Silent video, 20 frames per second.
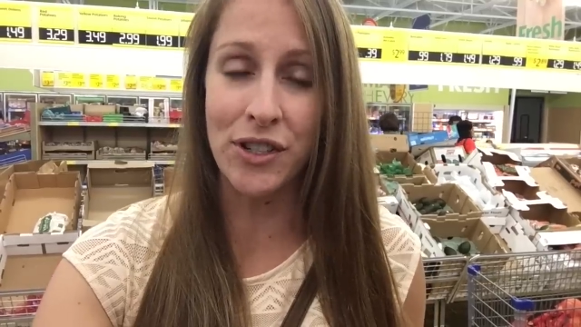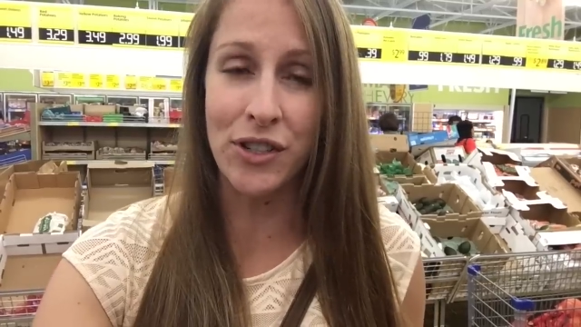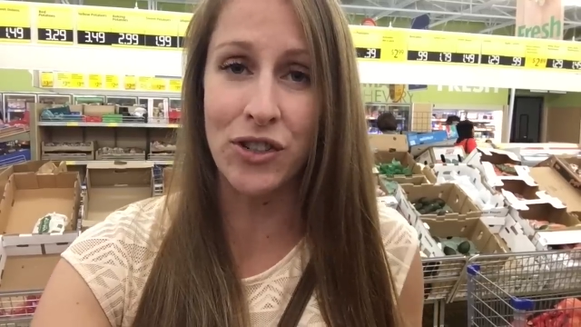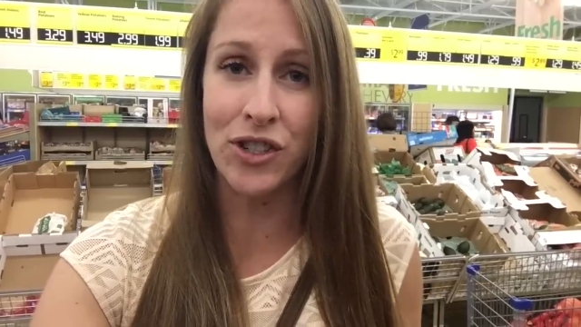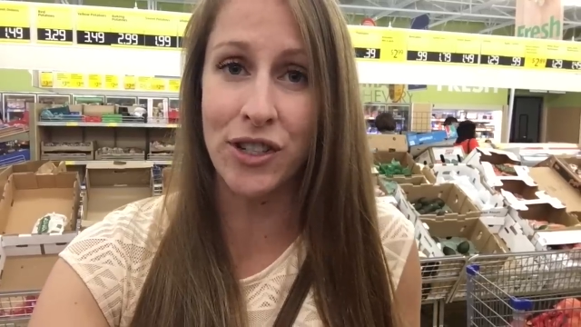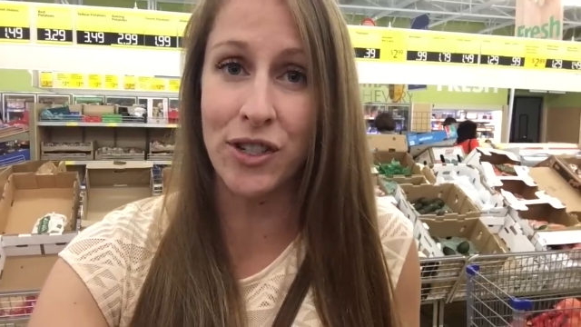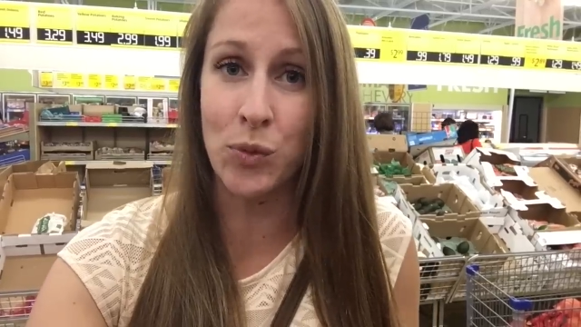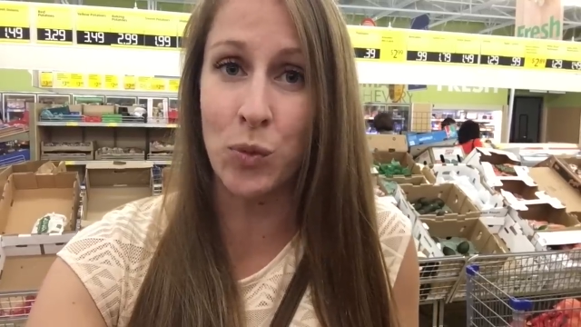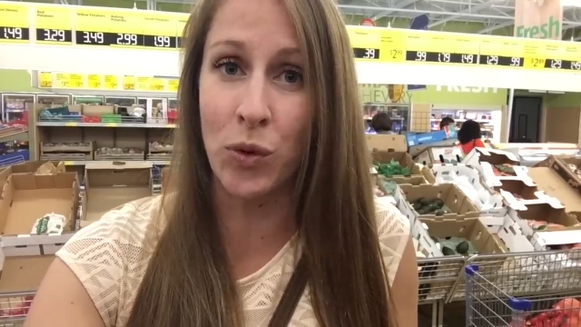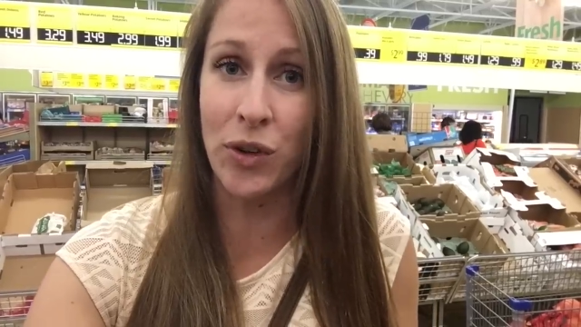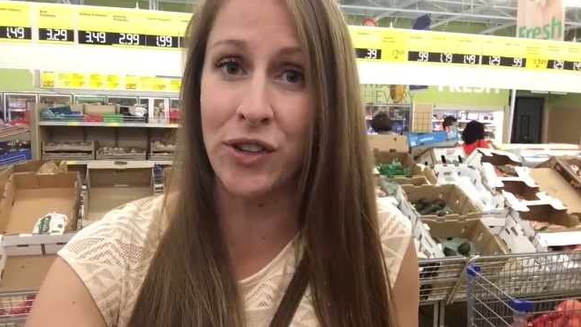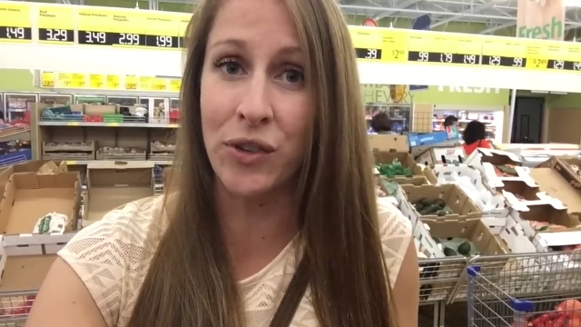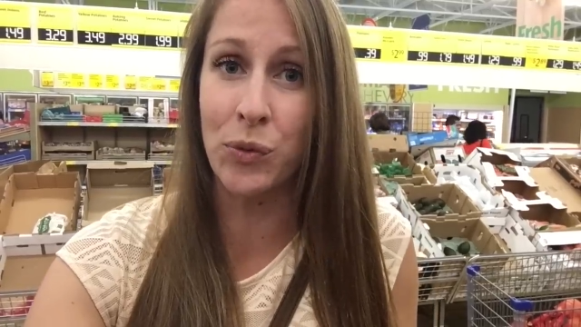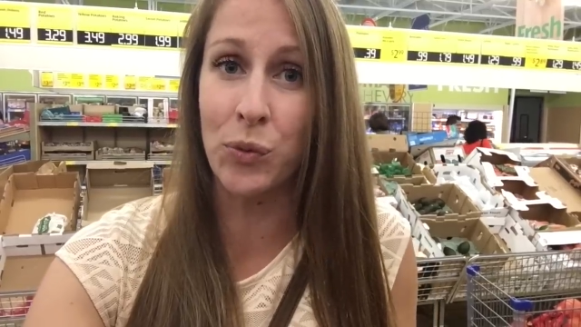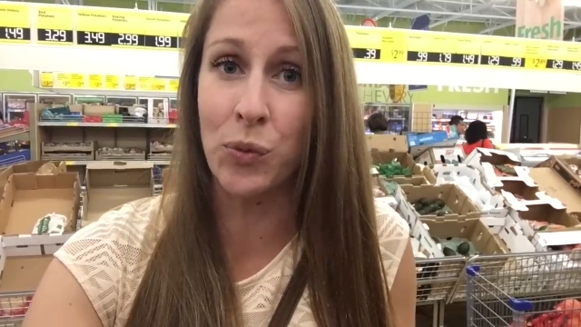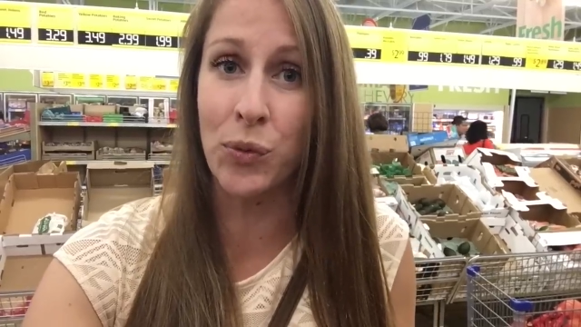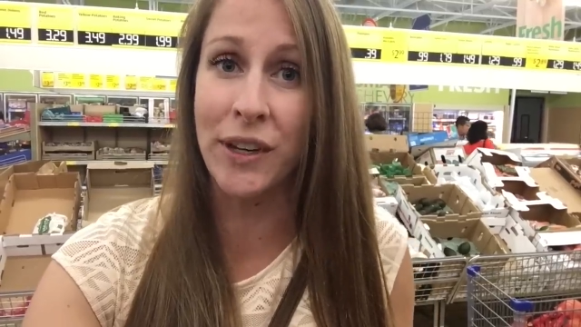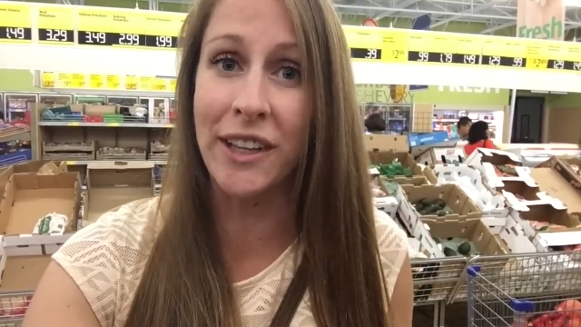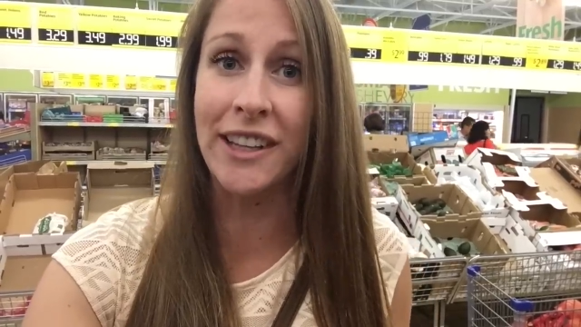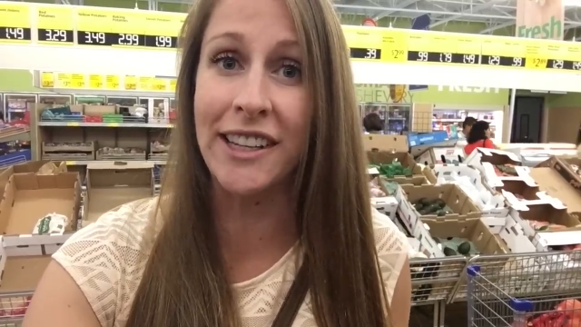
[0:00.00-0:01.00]
you just wouldn't
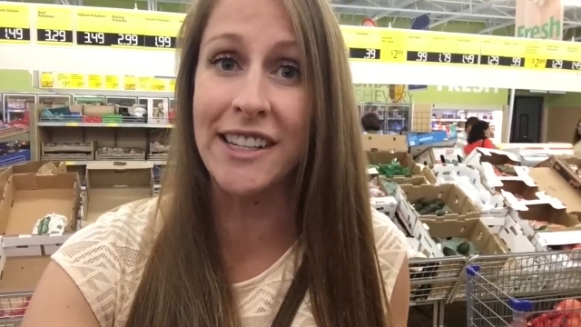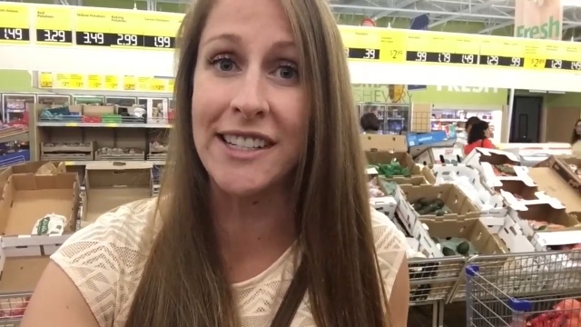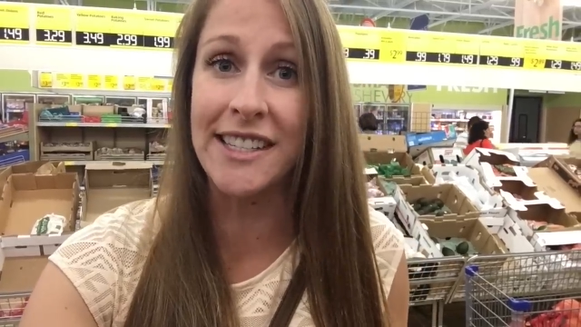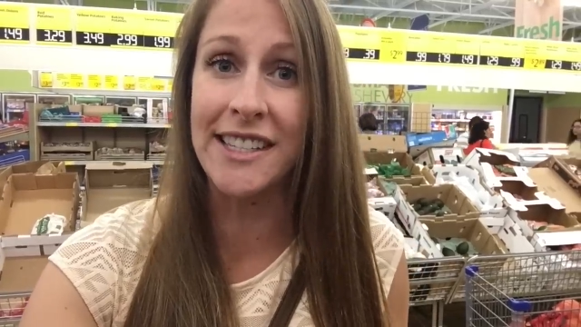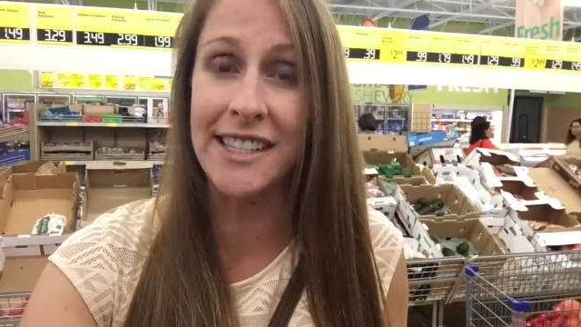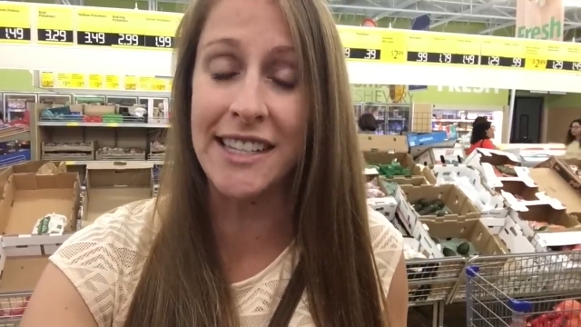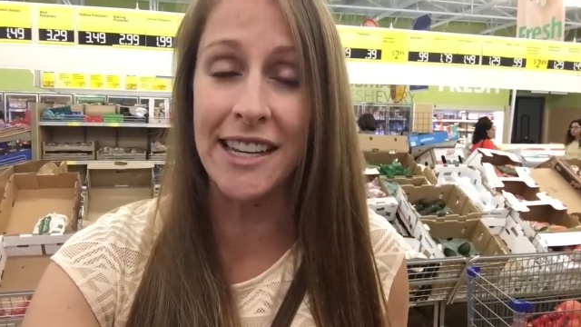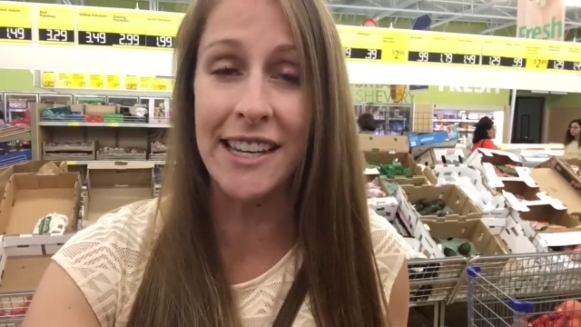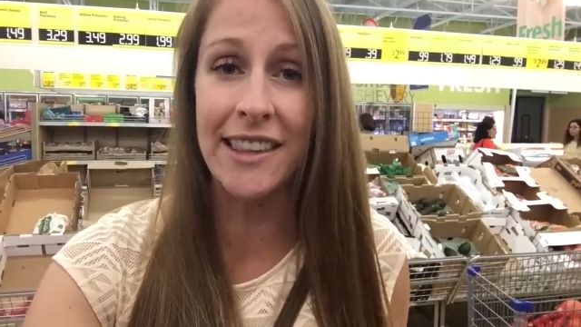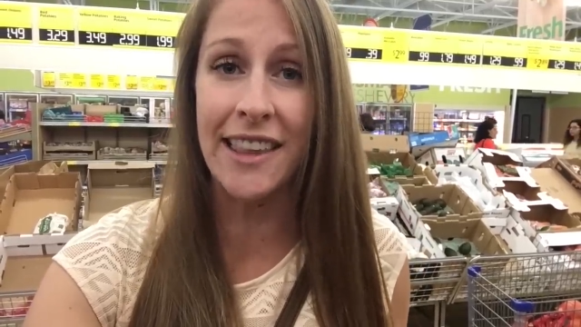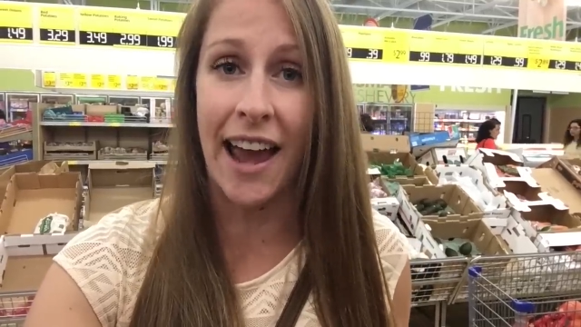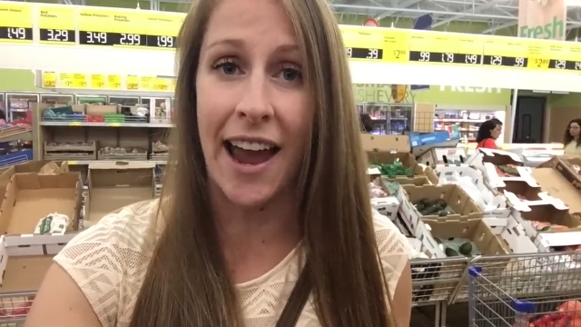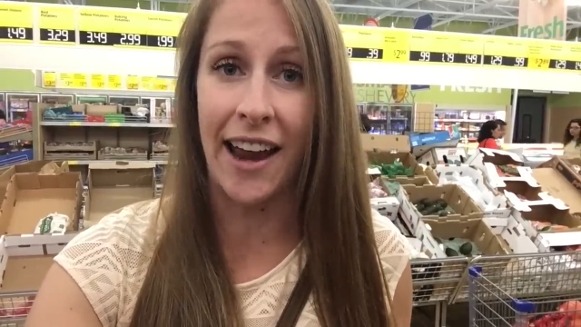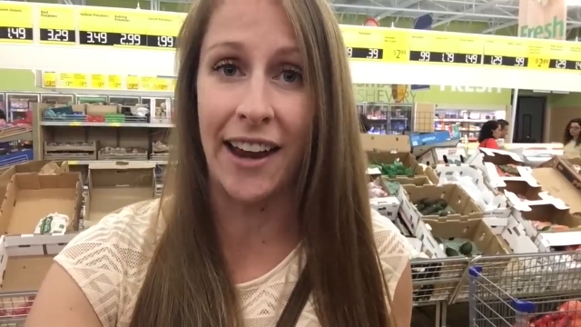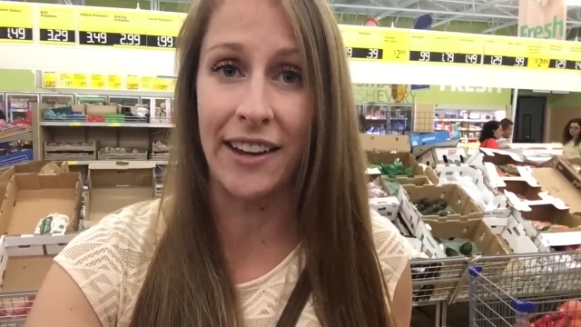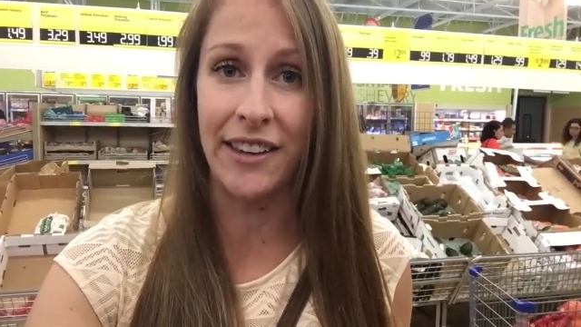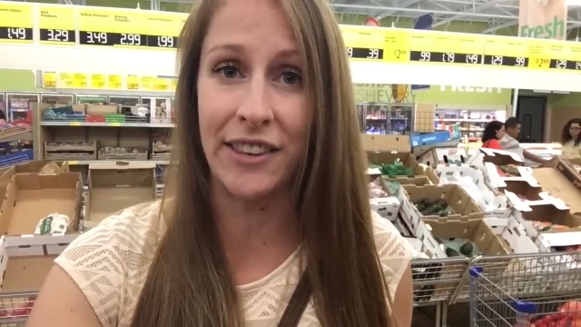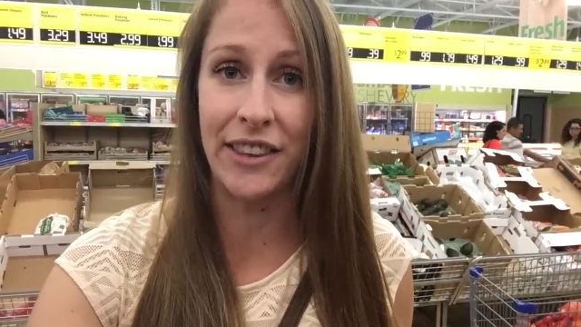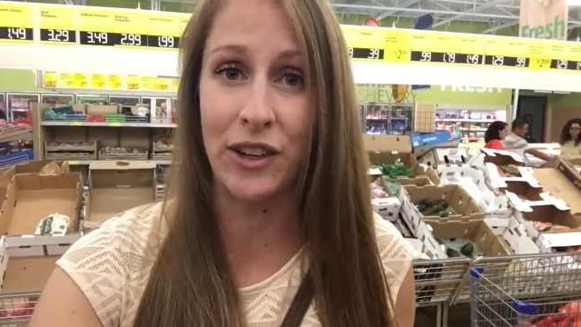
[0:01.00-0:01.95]
really see that.